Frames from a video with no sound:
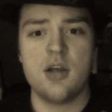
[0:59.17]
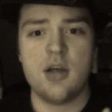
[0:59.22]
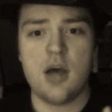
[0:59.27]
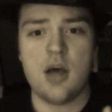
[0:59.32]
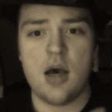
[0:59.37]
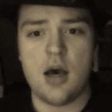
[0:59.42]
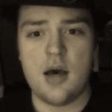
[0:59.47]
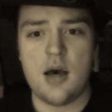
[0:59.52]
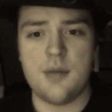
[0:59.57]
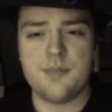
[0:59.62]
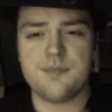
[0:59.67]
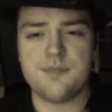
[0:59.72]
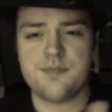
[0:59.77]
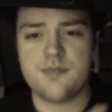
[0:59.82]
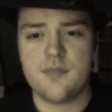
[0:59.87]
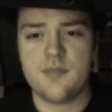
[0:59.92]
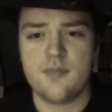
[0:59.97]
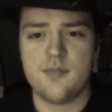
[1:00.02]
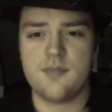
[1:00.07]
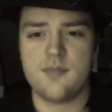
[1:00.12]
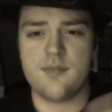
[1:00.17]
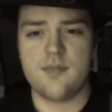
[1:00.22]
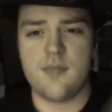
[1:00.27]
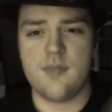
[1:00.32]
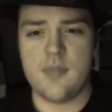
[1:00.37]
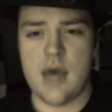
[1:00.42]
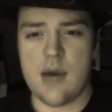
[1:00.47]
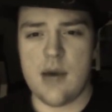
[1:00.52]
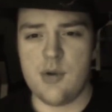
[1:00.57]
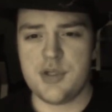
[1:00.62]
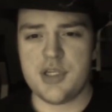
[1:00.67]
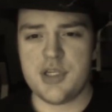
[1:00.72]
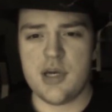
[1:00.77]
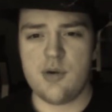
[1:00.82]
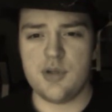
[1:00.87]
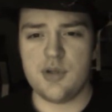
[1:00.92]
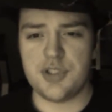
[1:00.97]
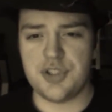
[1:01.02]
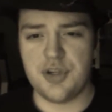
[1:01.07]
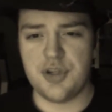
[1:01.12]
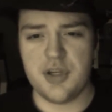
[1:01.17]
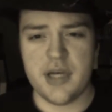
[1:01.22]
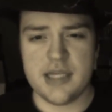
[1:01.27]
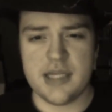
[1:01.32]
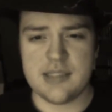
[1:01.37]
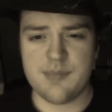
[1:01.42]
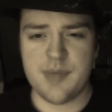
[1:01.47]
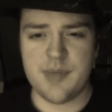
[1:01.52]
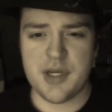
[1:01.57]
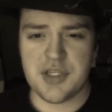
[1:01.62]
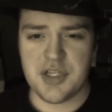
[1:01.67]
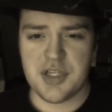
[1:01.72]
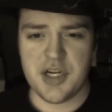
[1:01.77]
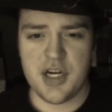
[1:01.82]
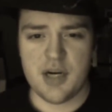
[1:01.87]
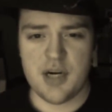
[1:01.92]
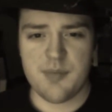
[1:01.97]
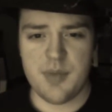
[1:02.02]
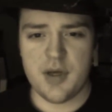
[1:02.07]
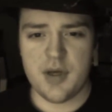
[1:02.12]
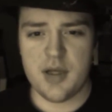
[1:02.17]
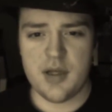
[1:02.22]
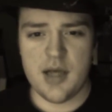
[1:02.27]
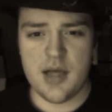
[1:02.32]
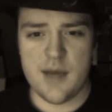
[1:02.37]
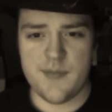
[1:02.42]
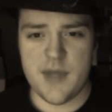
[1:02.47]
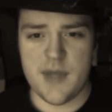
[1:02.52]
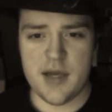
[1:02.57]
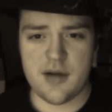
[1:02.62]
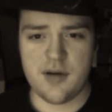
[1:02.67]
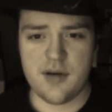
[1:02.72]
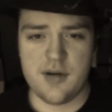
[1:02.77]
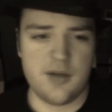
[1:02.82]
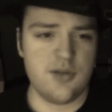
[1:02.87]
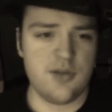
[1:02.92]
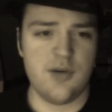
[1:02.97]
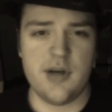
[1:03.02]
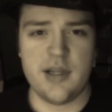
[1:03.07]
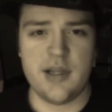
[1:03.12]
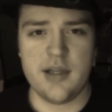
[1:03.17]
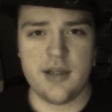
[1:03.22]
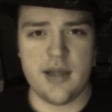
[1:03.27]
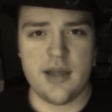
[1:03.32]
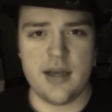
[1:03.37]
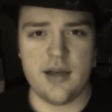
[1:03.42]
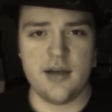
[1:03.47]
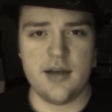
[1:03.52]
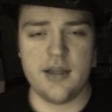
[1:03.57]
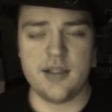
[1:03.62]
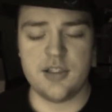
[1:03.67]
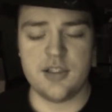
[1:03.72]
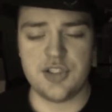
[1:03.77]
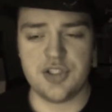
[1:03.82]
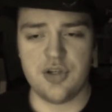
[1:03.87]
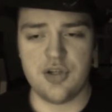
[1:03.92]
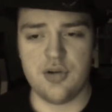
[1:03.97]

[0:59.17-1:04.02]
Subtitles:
I wish I would show you guys a picture here, but I'm not going to do any editing to show